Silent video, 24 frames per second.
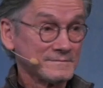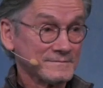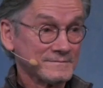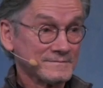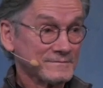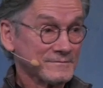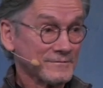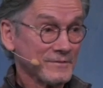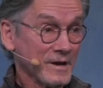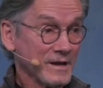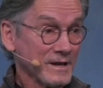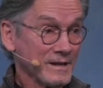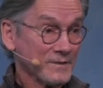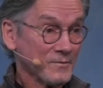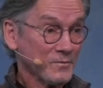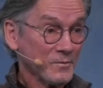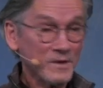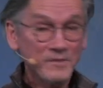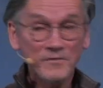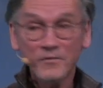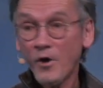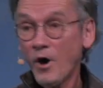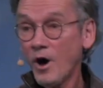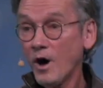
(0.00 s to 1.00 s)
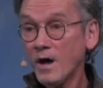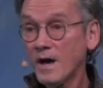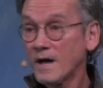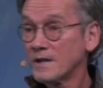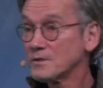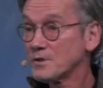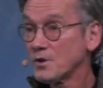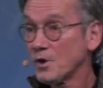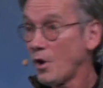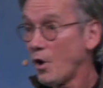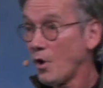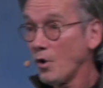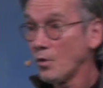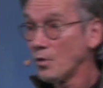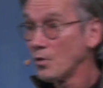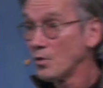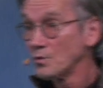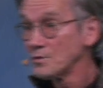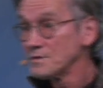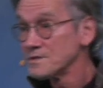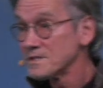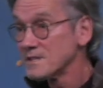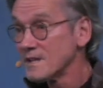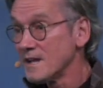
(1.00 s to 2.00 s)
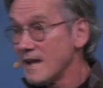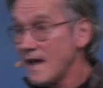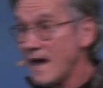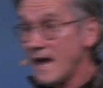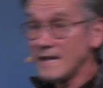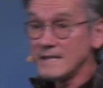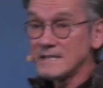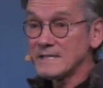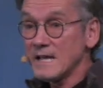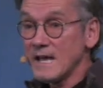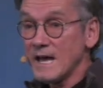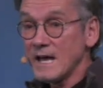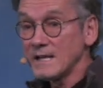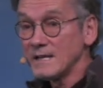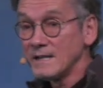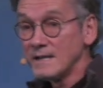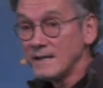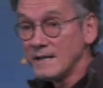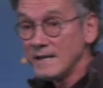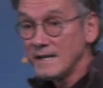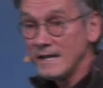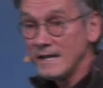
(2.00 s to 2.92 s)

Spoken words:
Right? We've all had colds, and yet